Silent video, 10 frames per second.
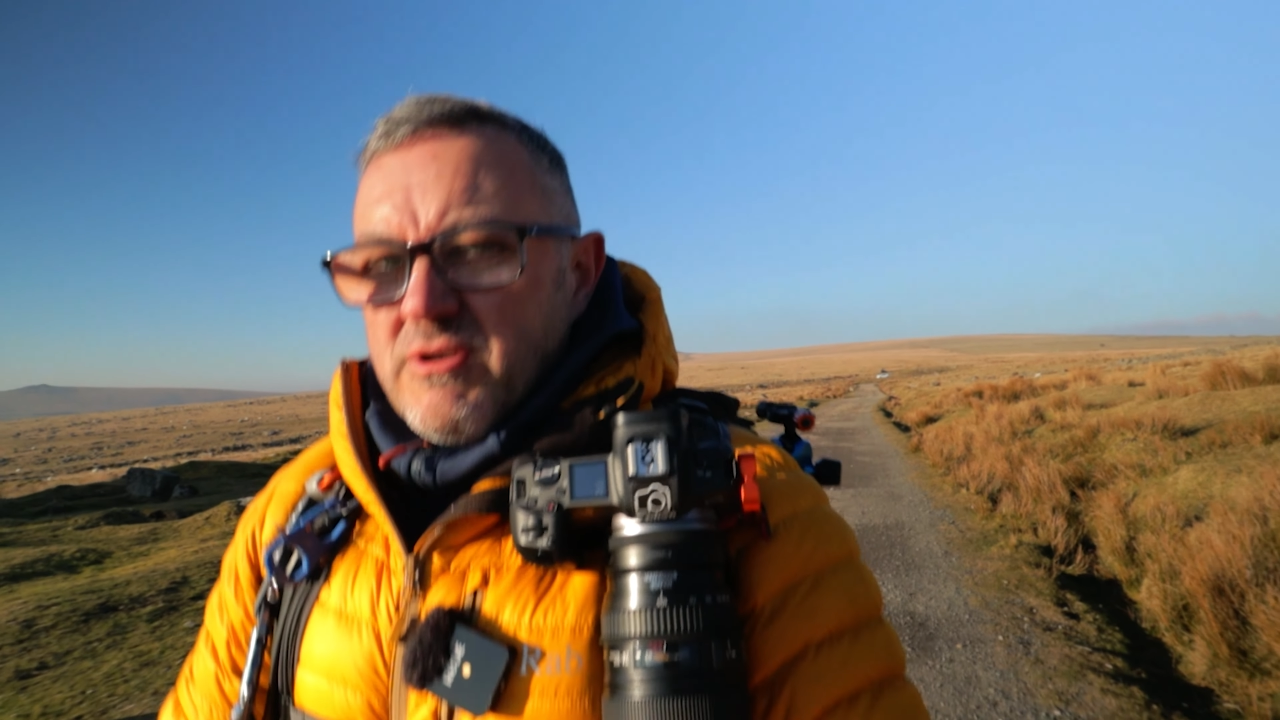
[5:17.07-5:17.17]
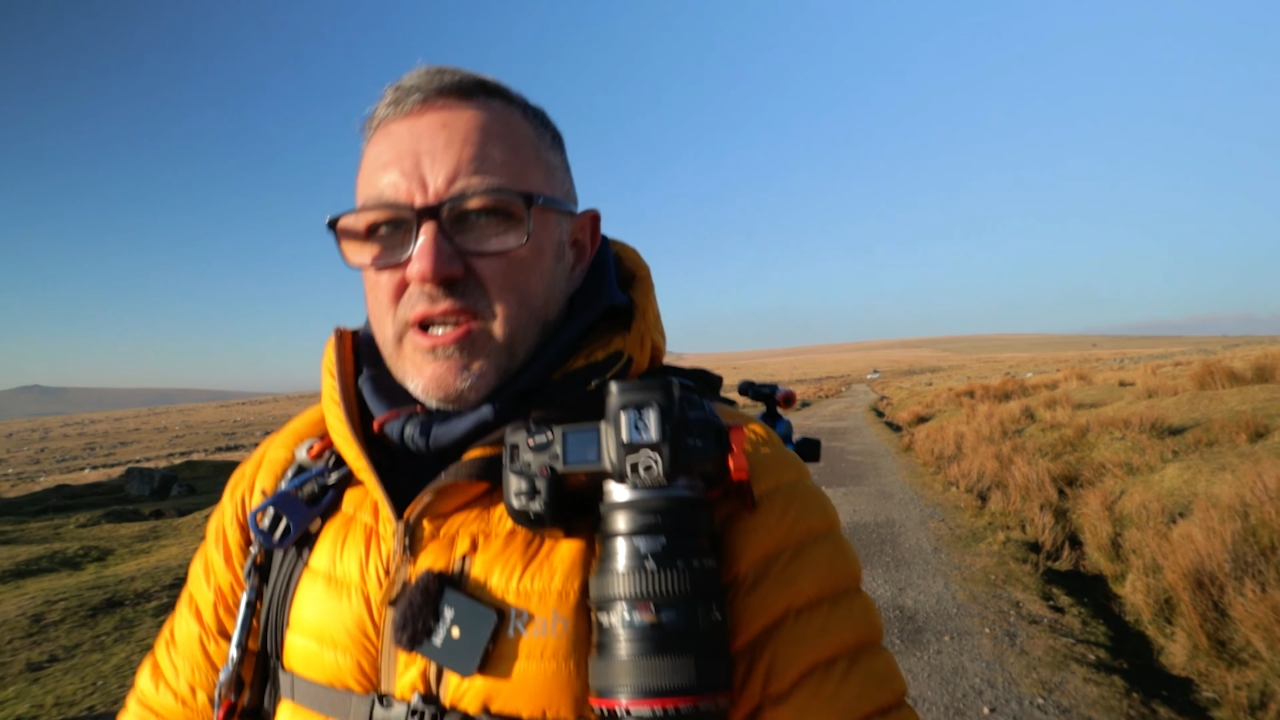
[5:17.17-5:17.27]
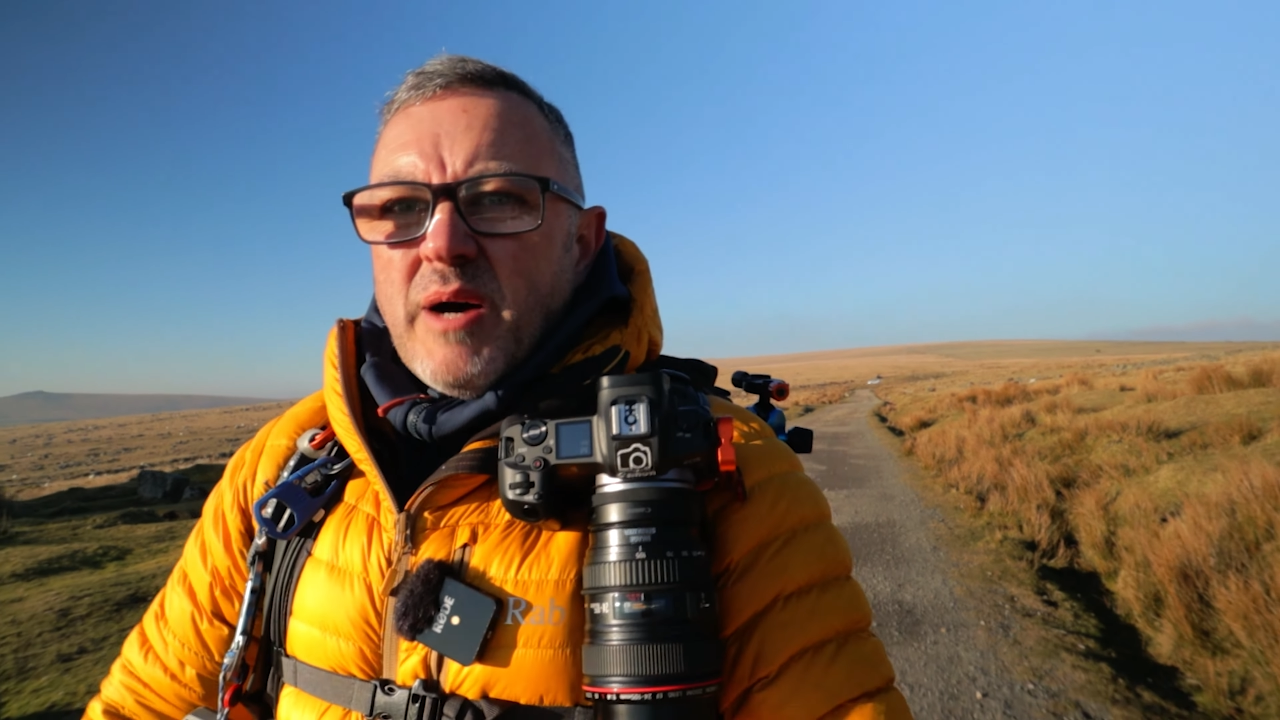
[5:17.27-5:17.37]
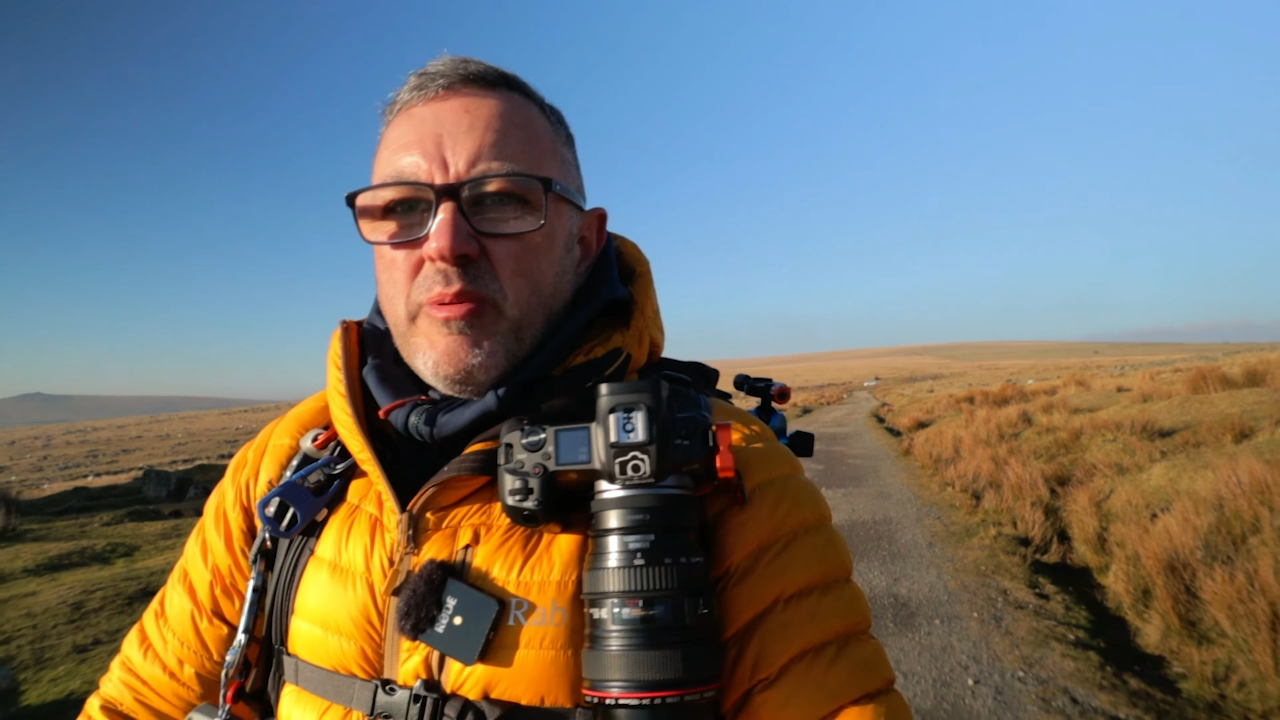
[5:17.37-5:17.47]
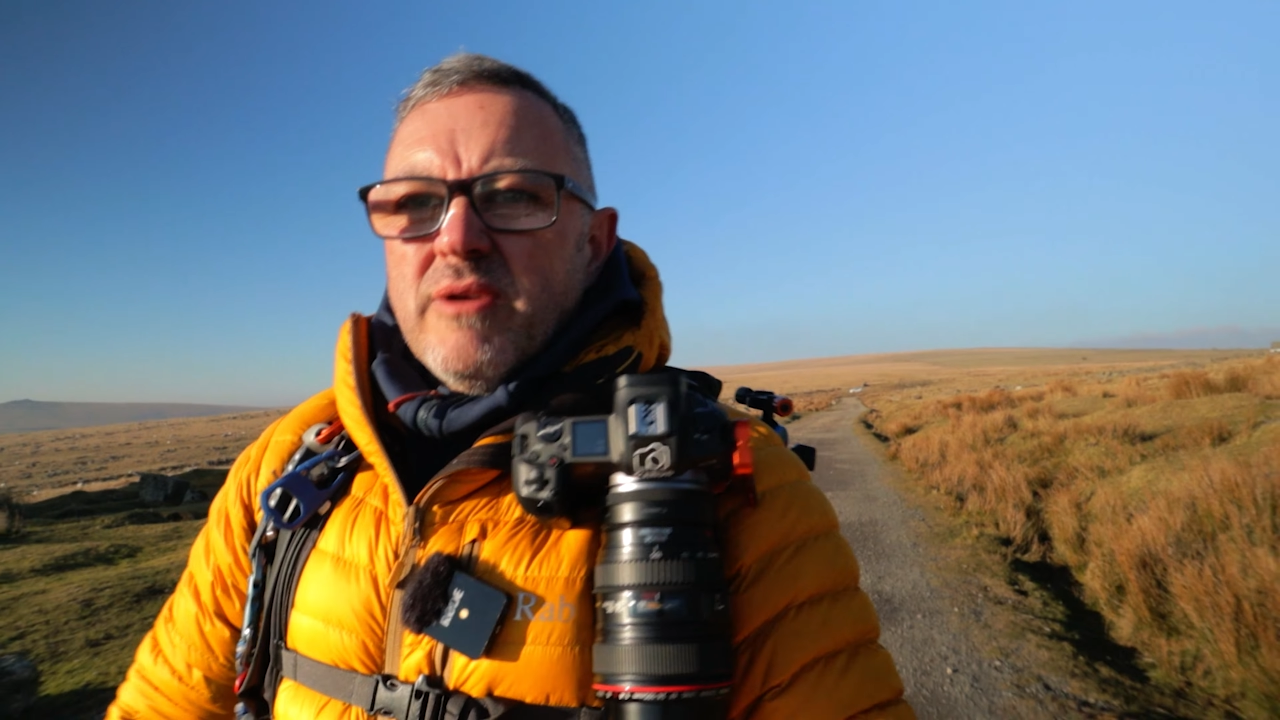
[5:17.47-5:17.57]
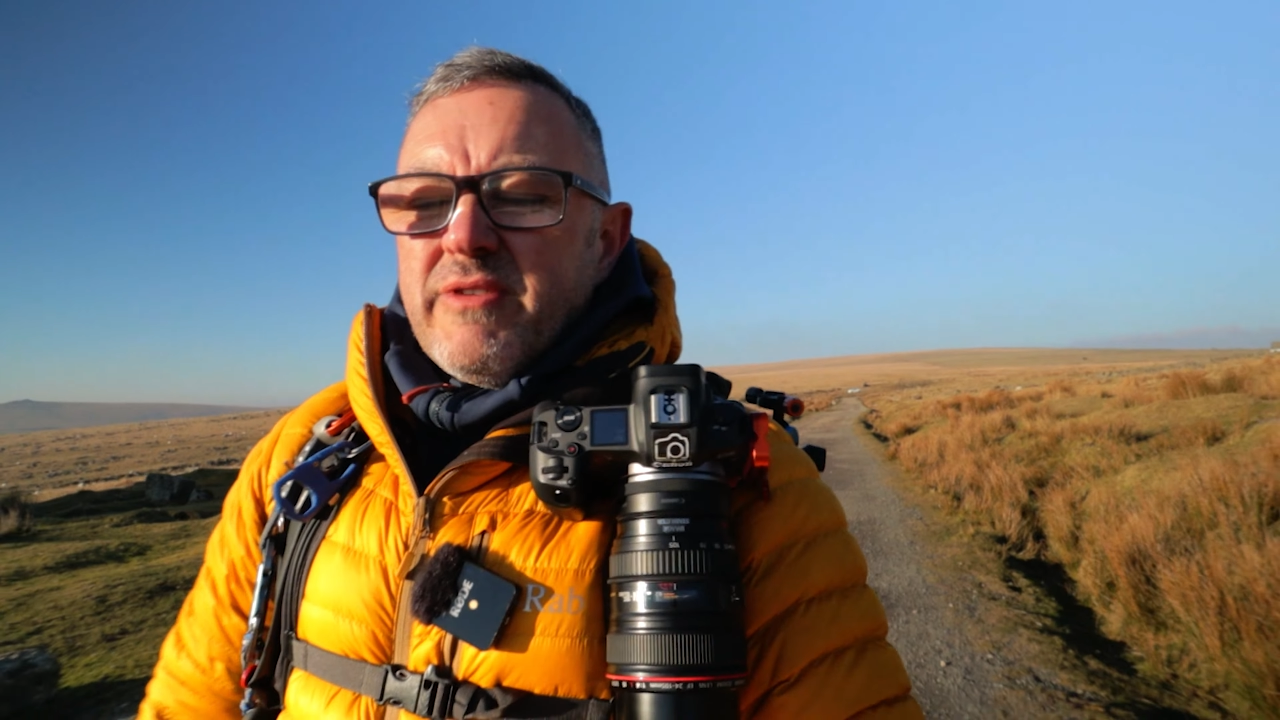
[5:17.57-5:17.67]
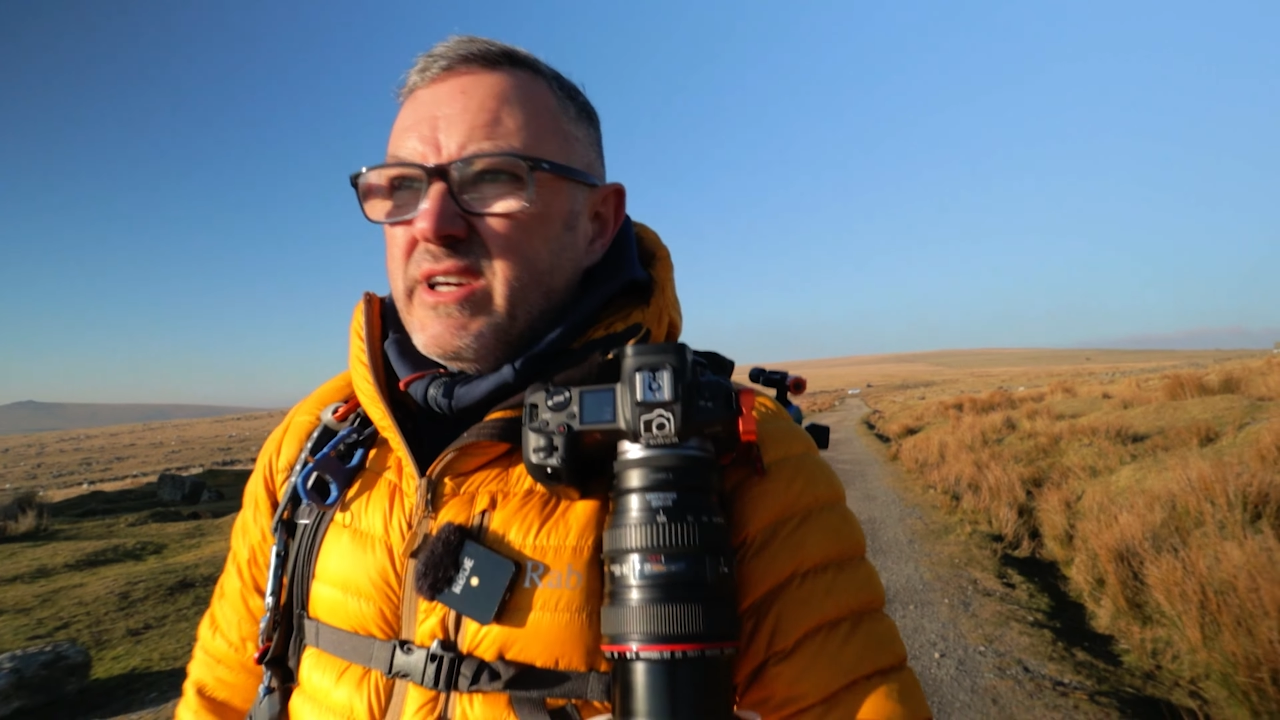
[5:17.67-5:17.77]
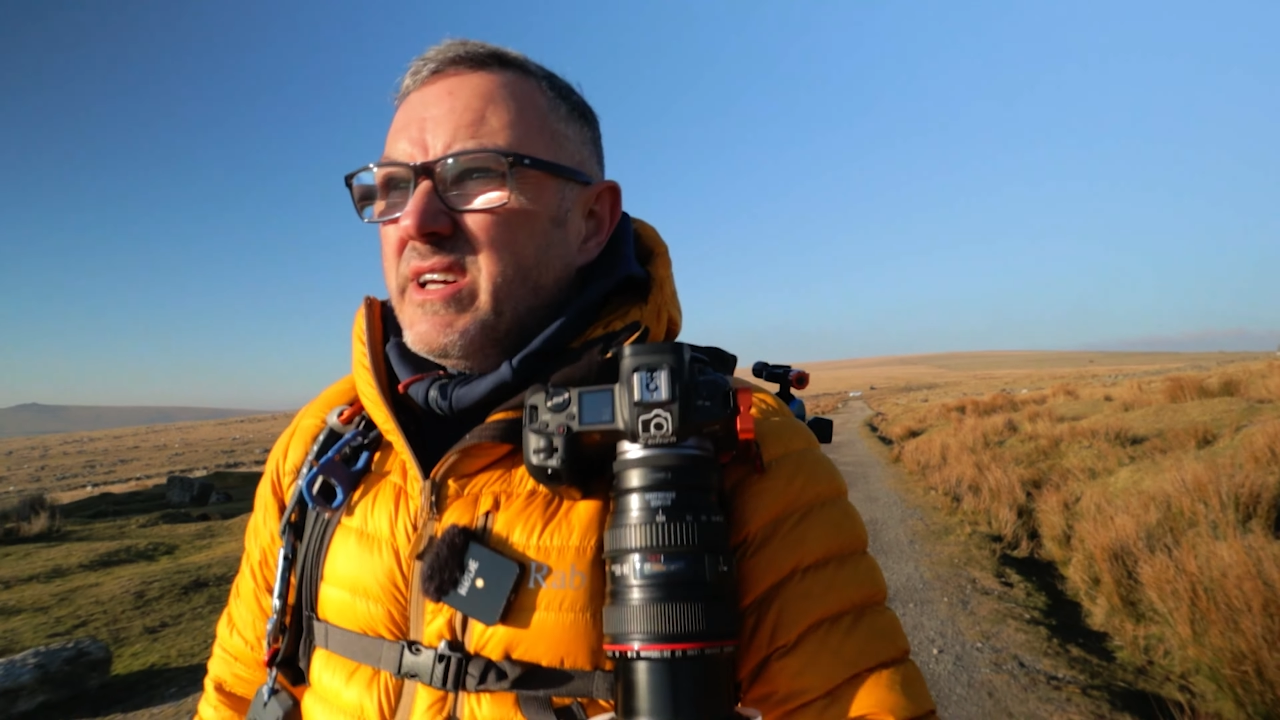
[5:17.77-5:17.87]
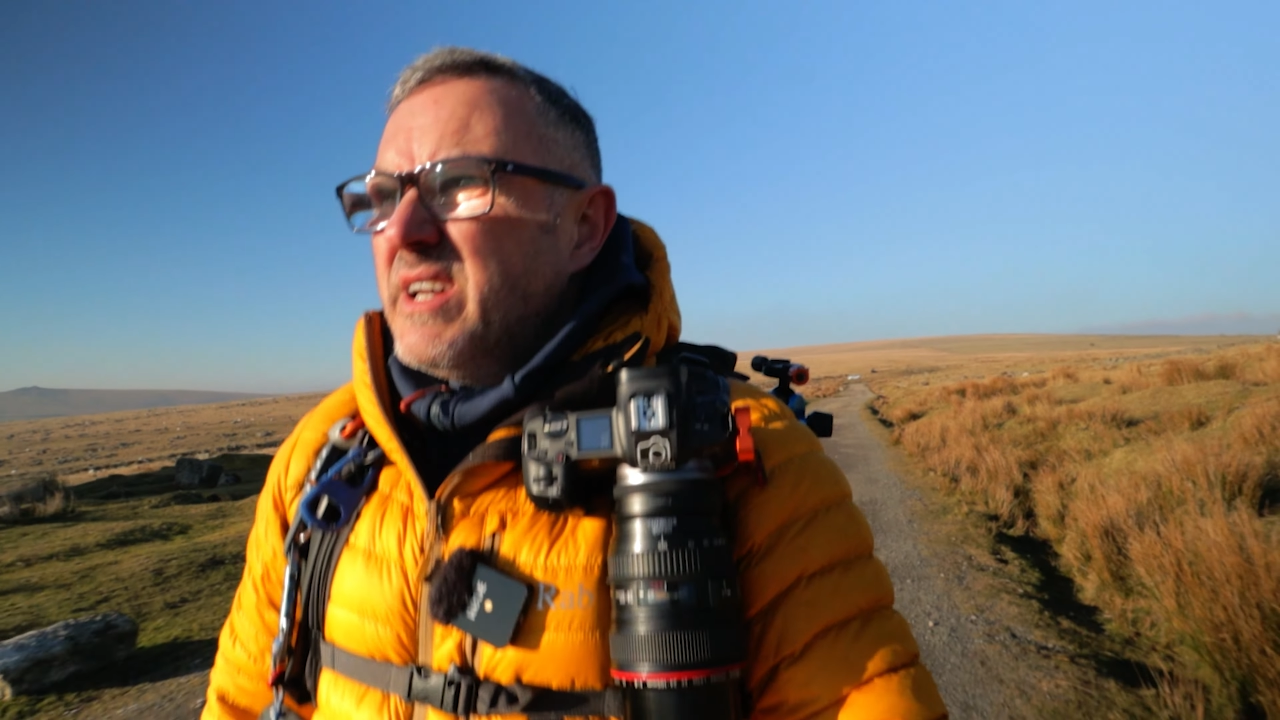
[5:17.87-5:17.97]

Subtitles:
for a couple of you.